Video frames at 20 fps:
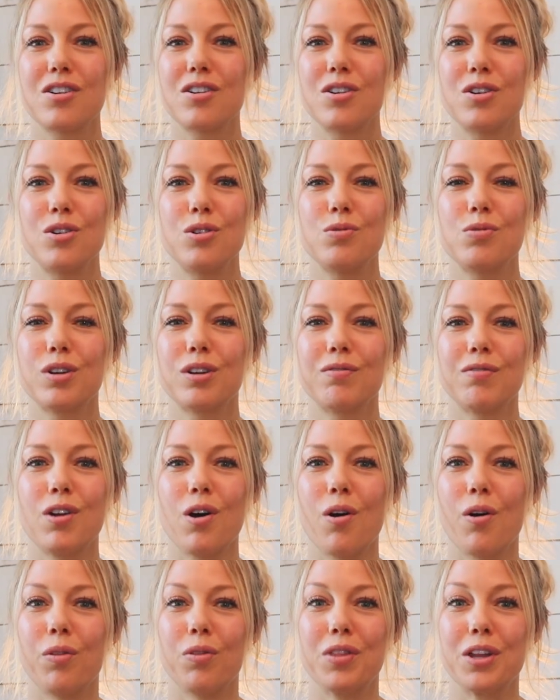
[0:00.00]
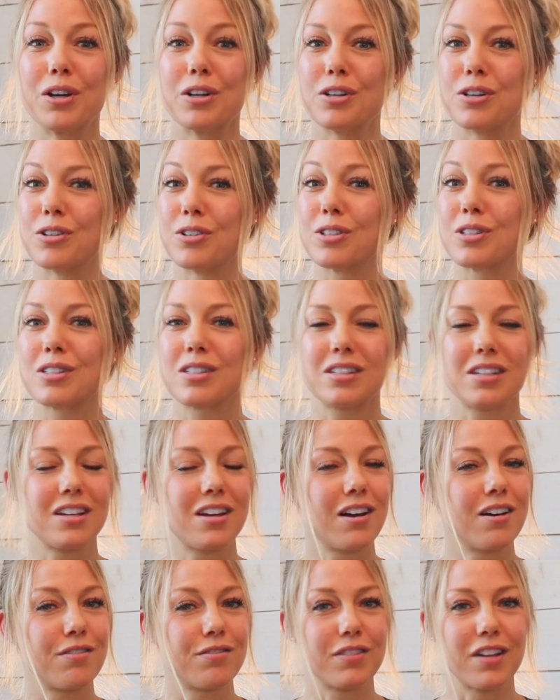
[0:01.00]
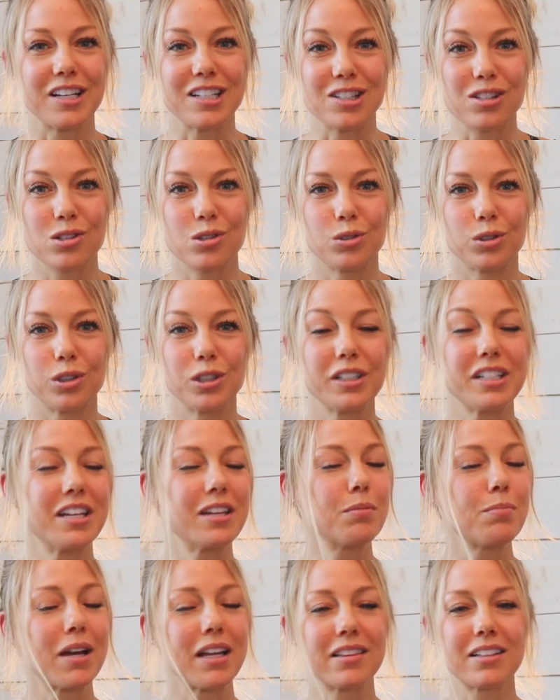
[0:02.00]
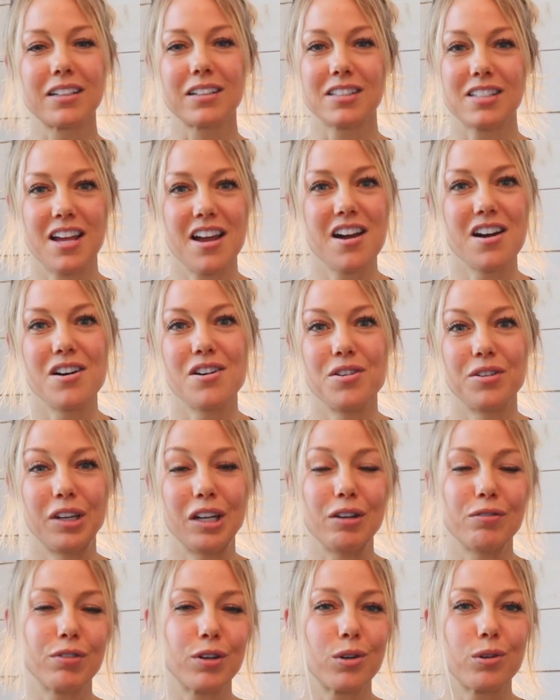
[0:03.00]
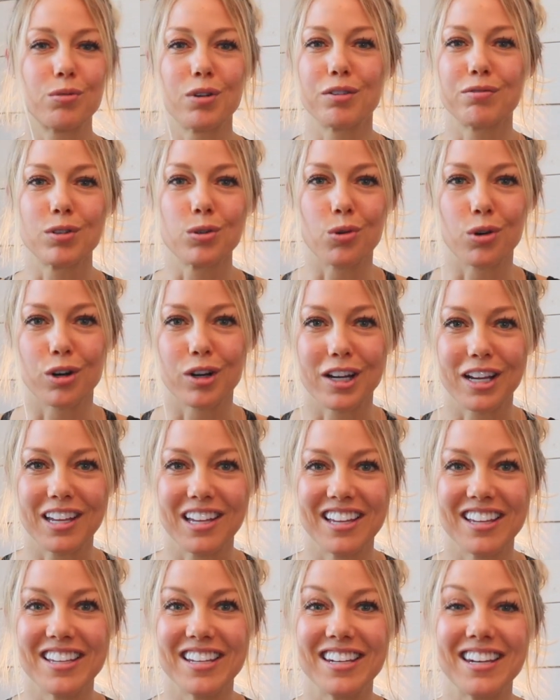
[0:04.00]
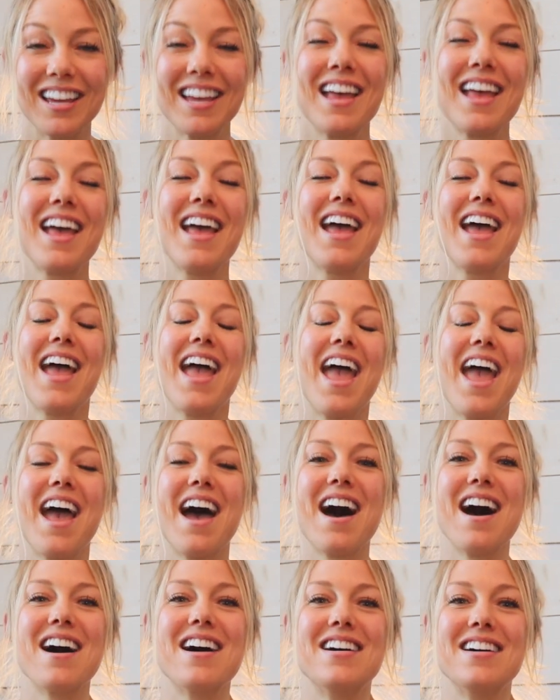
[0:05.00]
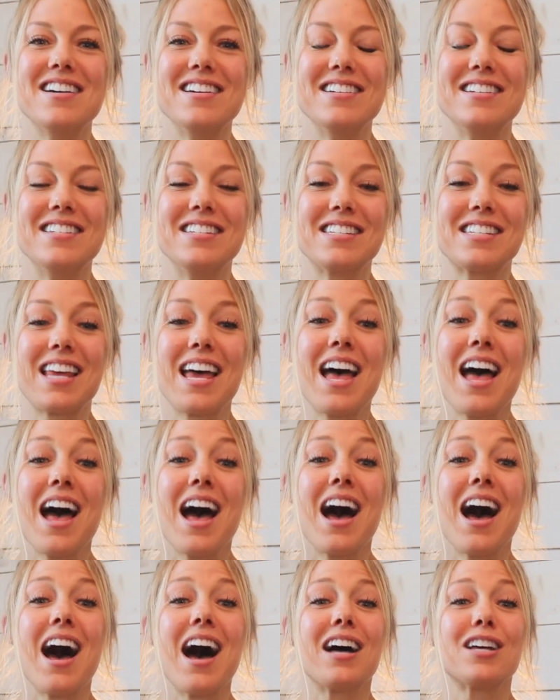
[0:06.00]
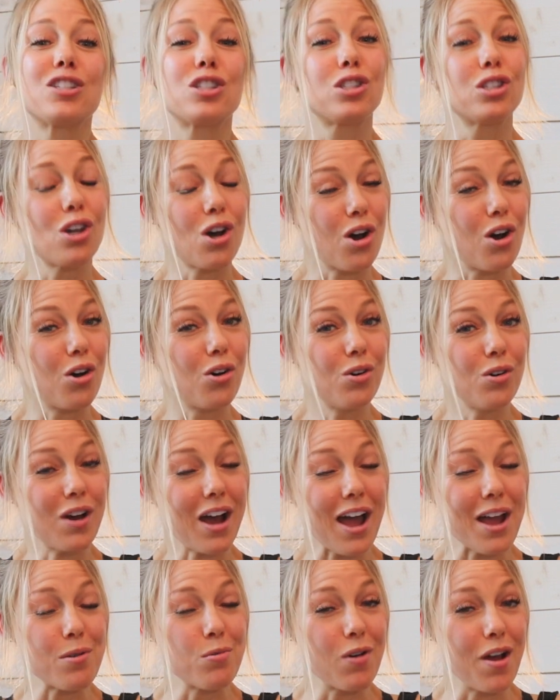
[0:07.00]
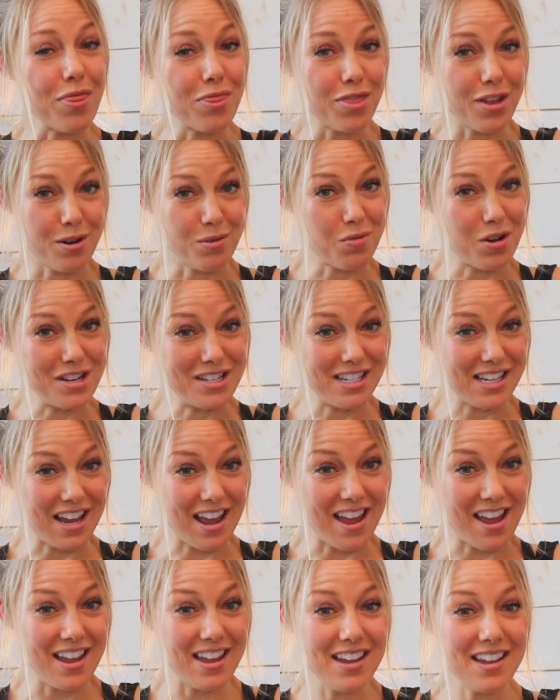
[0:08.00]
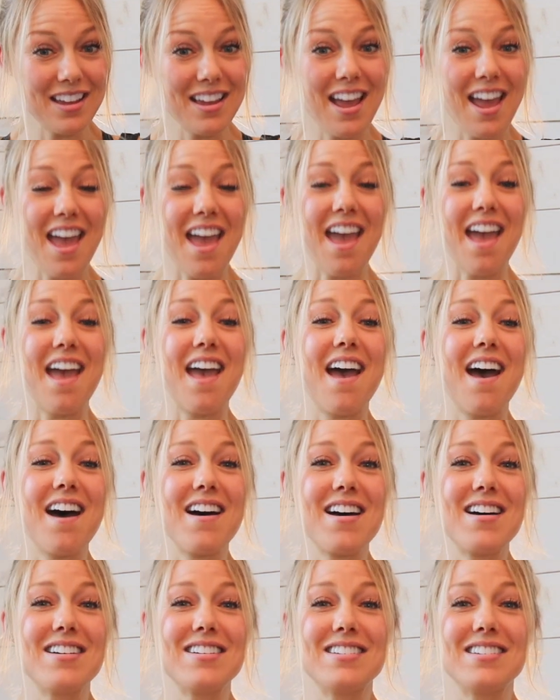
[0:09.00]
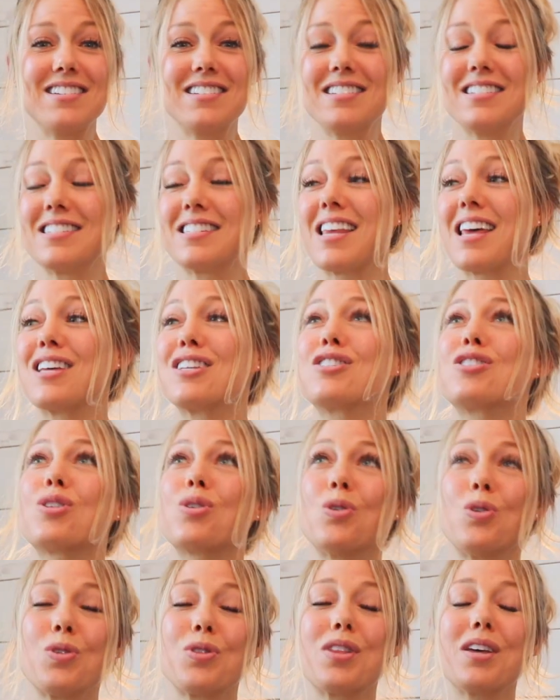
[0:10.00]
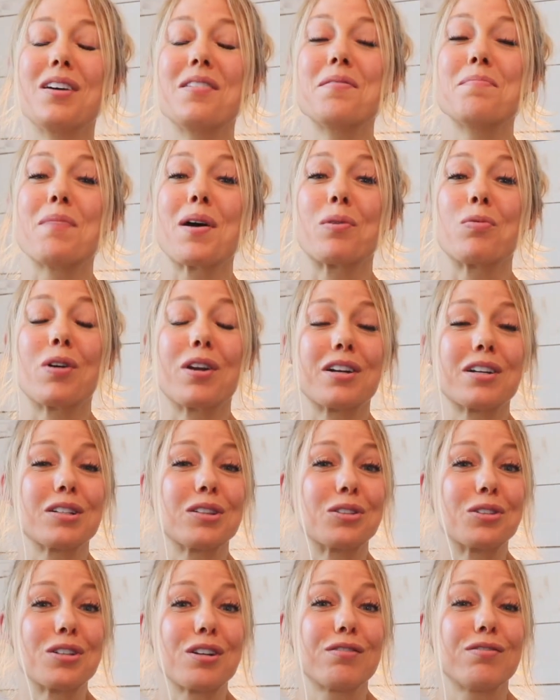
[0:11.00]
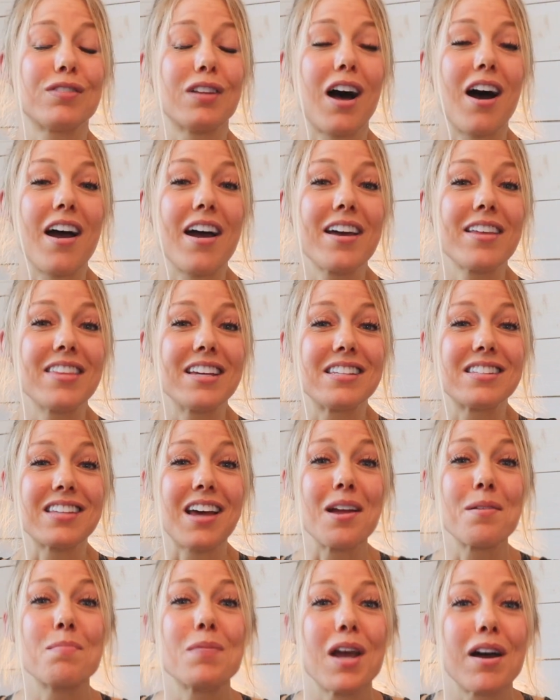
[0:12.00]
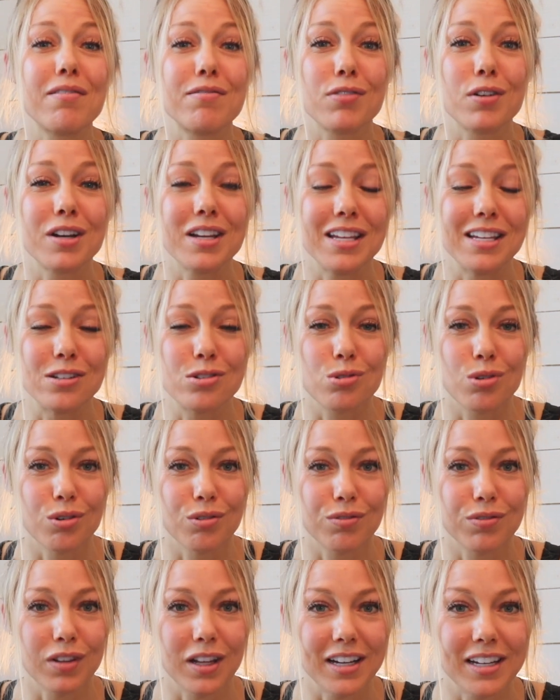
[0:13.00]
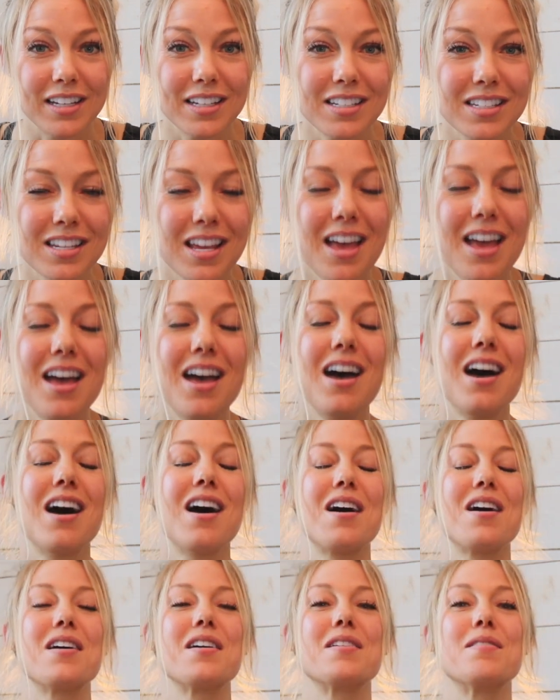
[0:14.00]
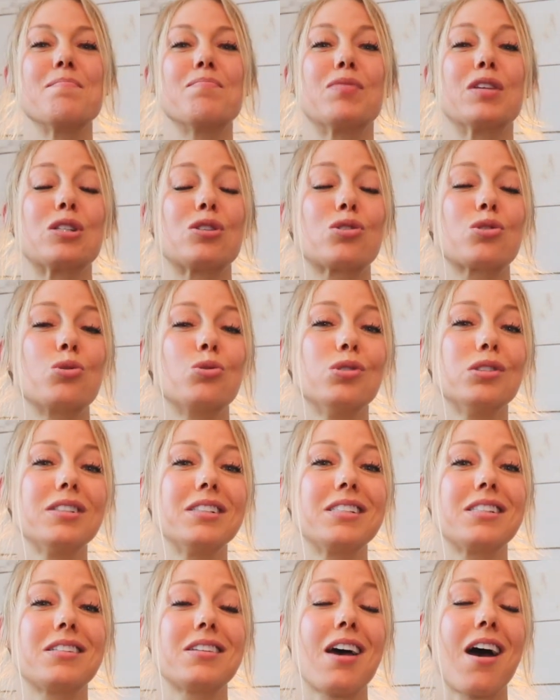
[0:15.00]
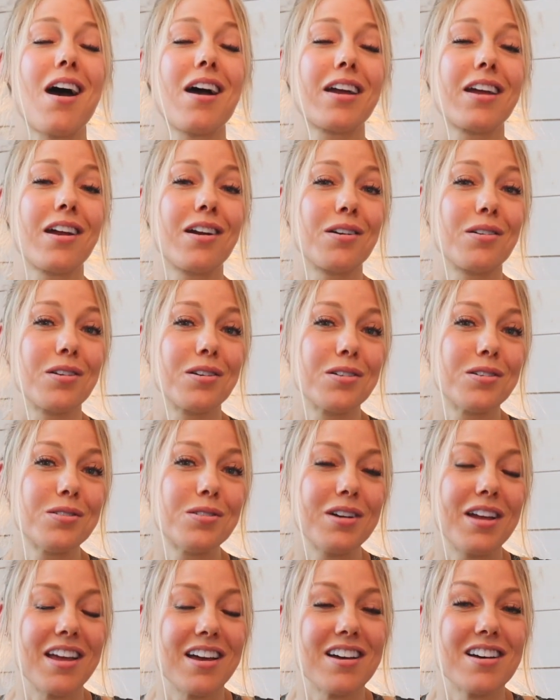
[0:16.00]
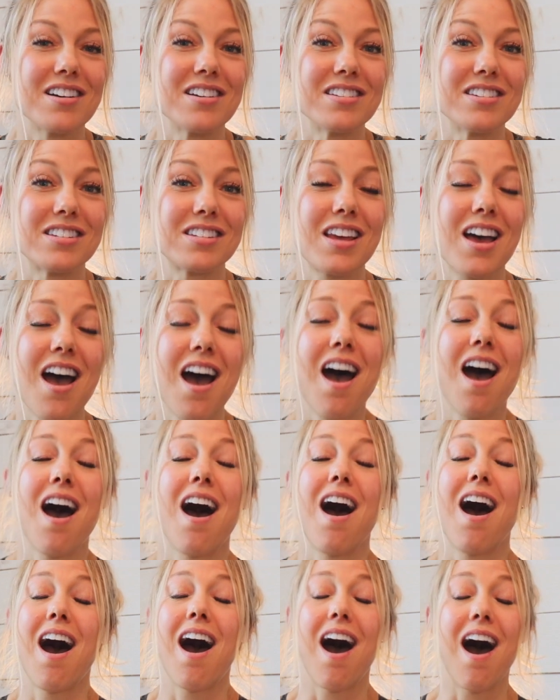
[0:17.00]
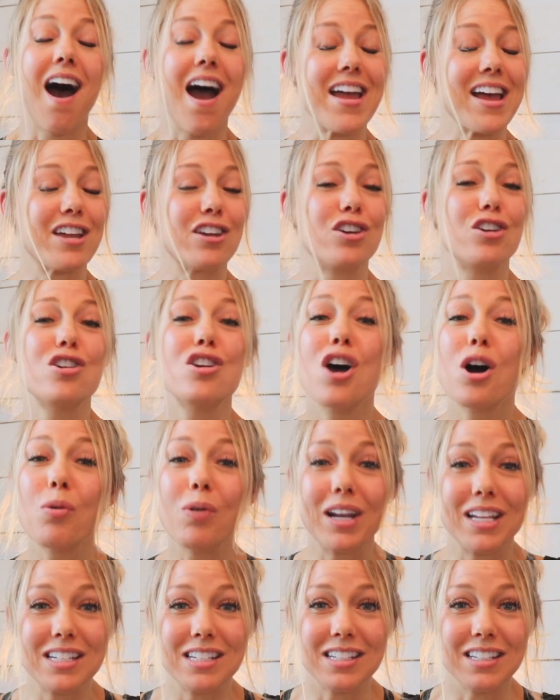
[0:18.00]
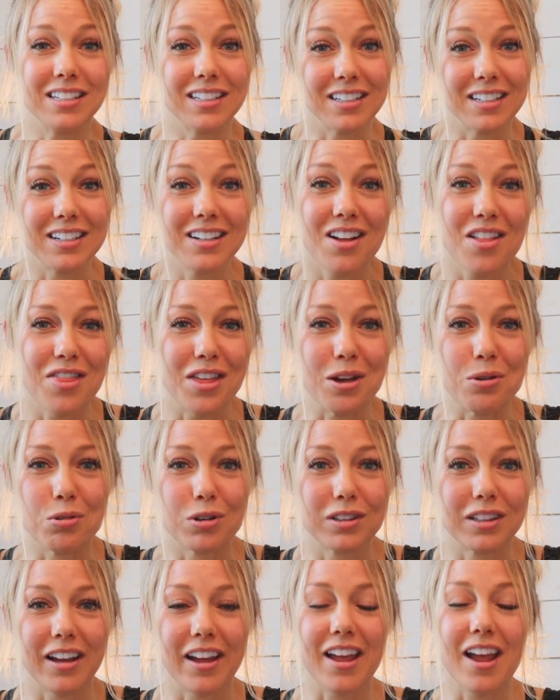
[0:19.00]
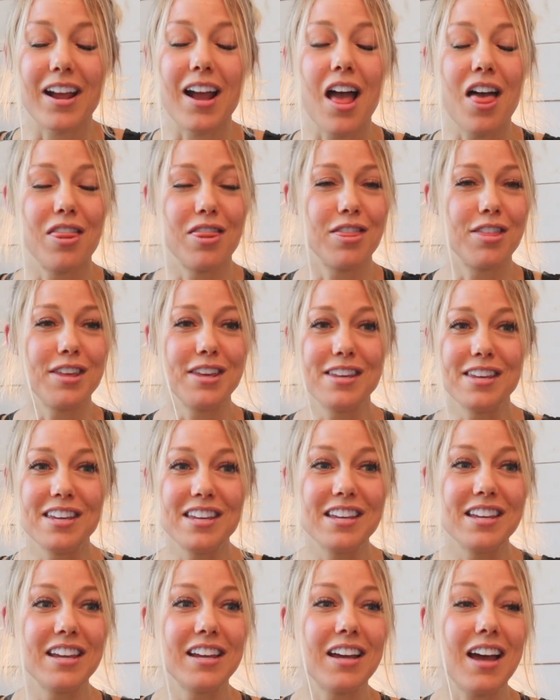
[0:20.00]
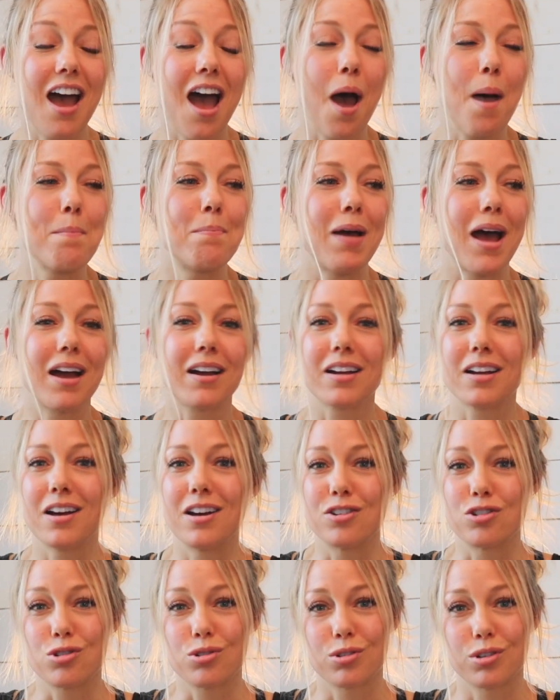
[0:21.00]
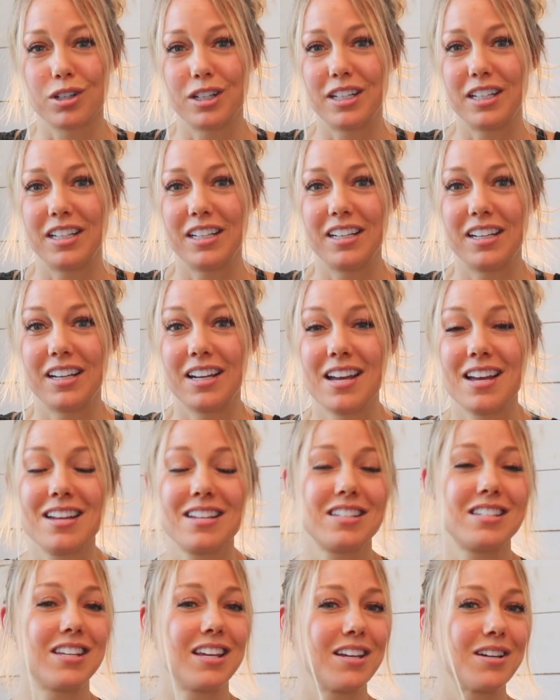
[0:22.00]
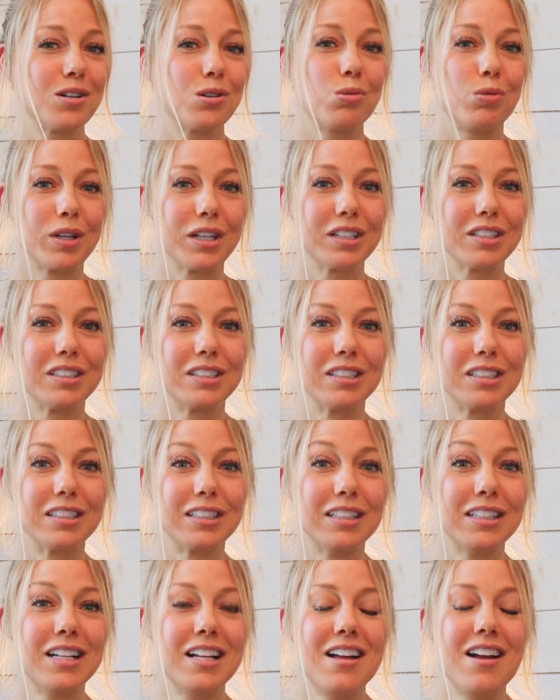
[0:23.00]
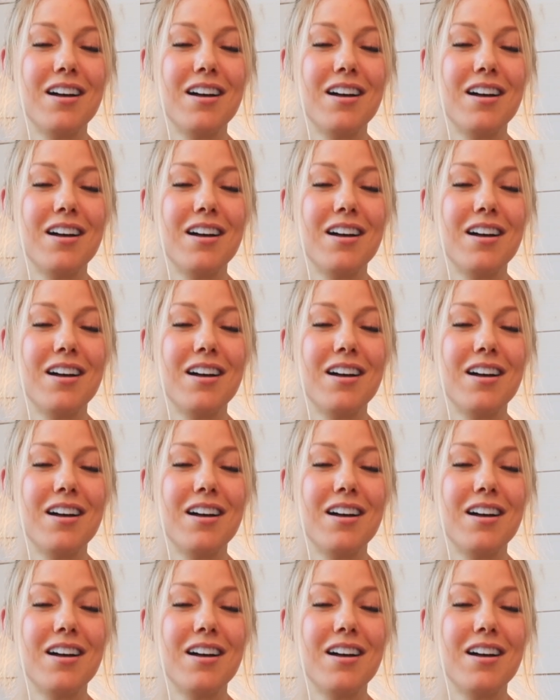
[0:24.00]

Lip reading: who would have known there's a flight school in my little town of Hood River, Oregon. And so I went there one day and told them I wanted to learn to fly. They signed me up for an intro flight. The school is TAC Aero, and I had no idea they were like the backcountry tailwheel